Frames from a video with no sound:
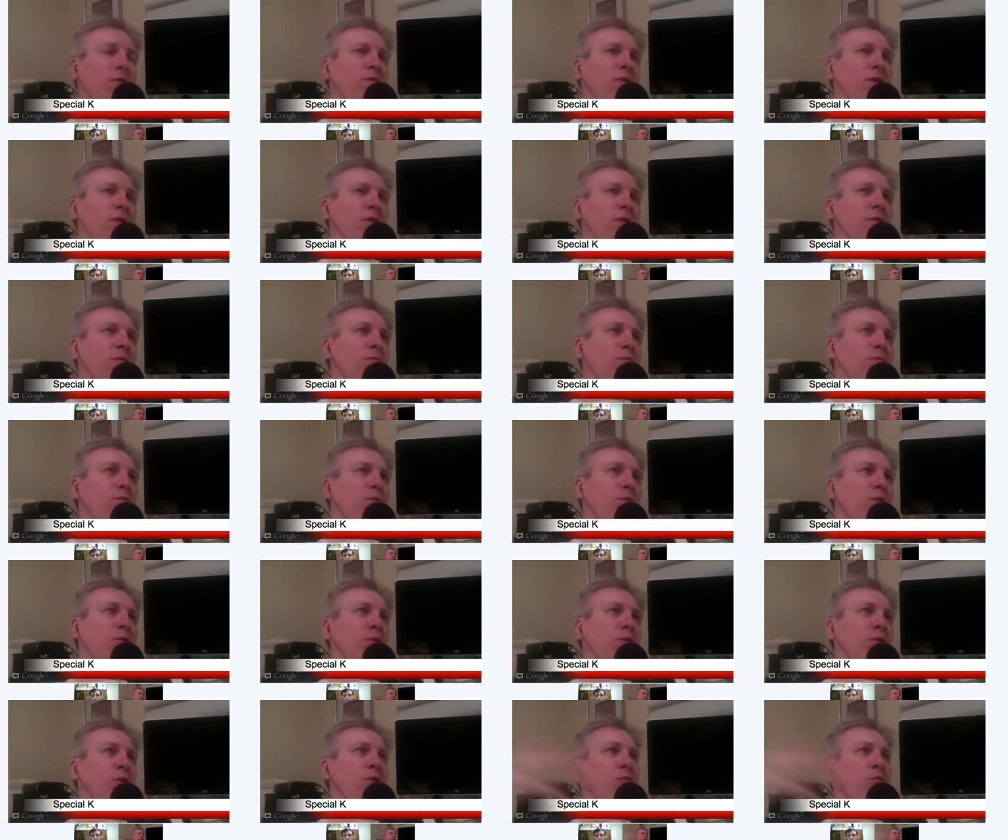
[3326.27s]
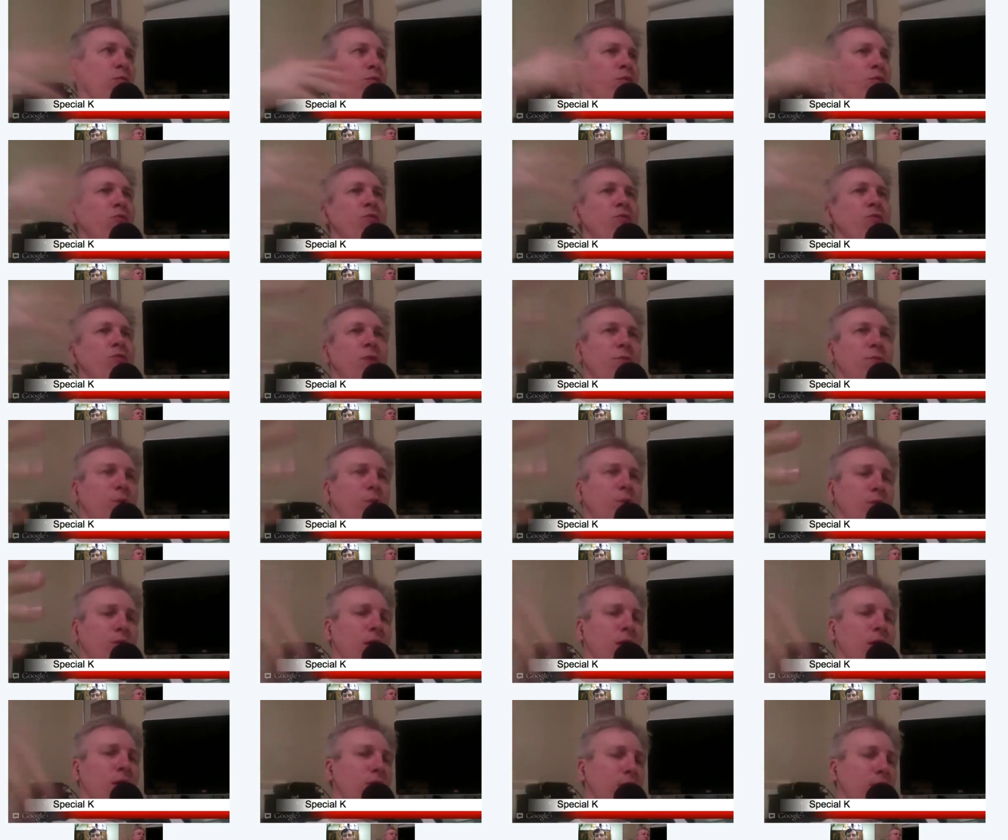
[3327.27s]
the earlier prototype
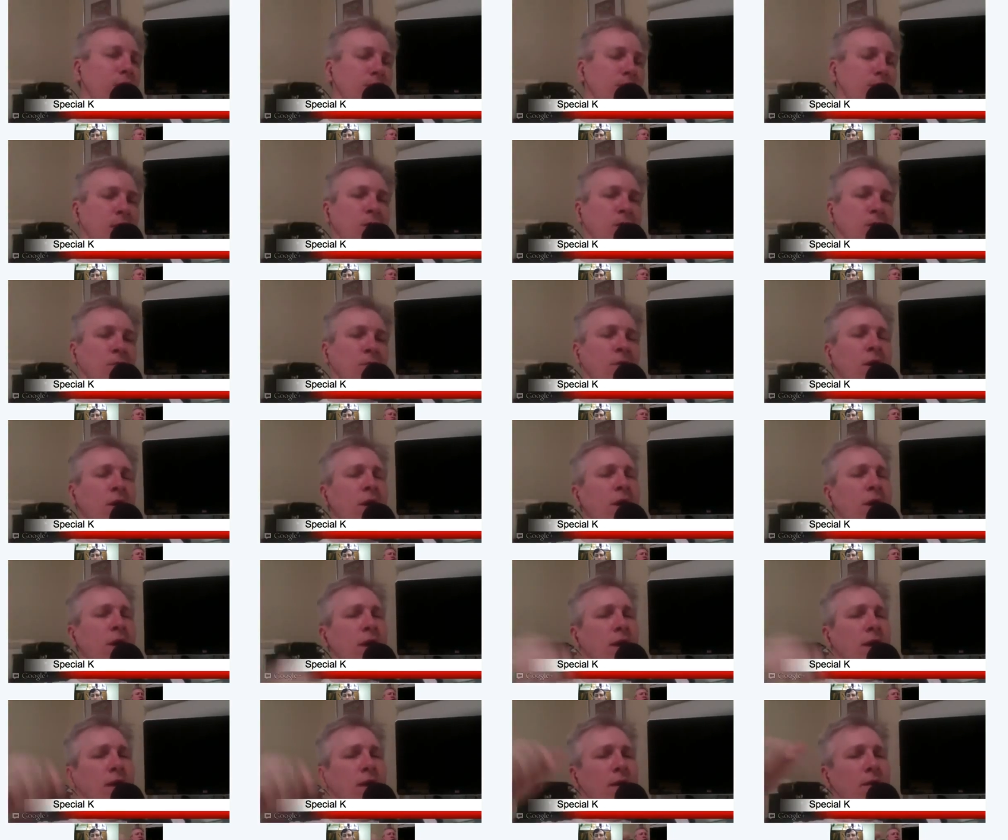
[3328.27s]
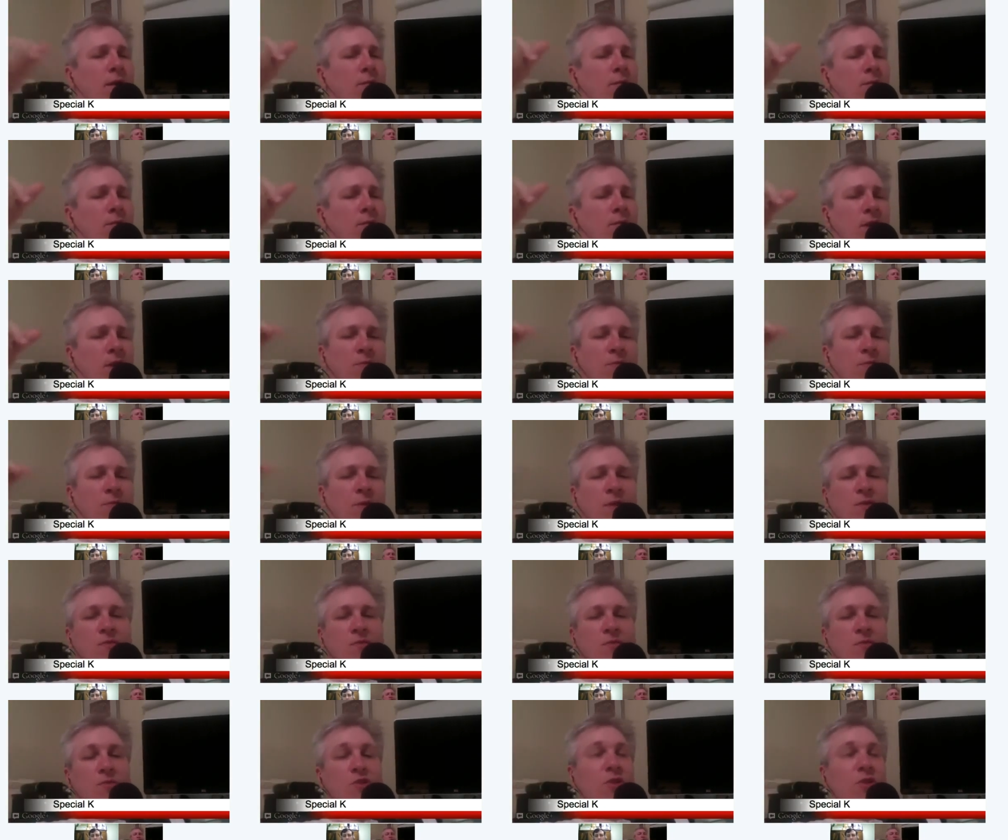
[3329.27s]
periodical updater. We've got a
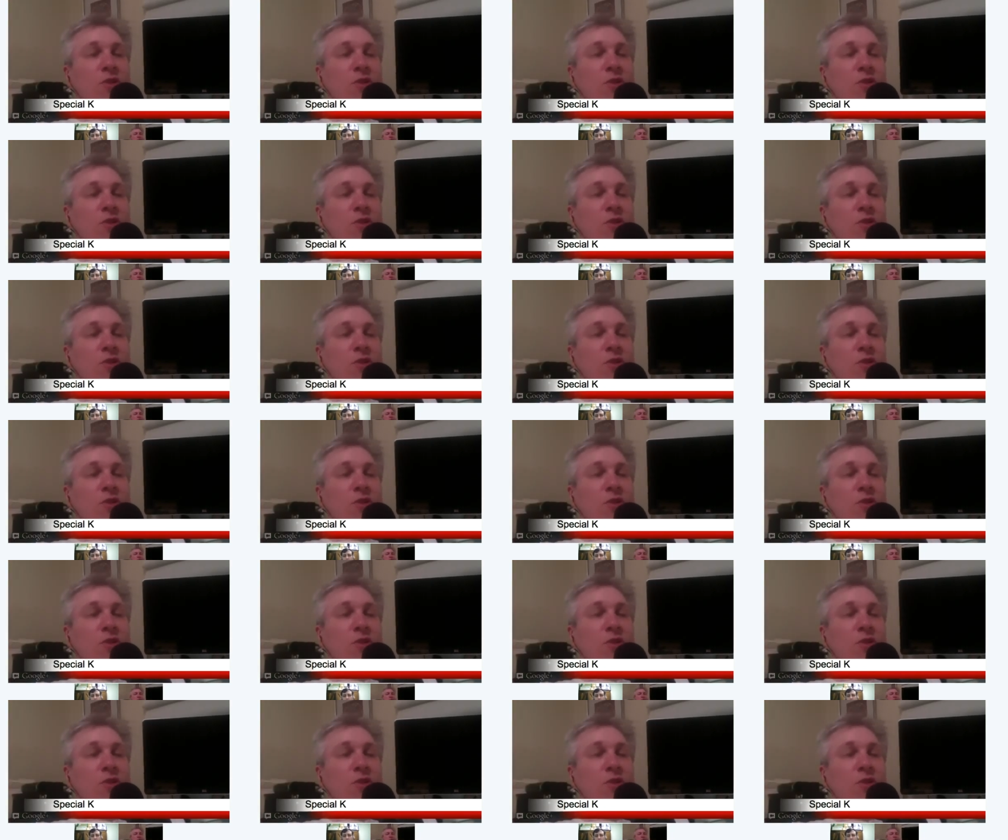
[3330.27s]
piece from Janine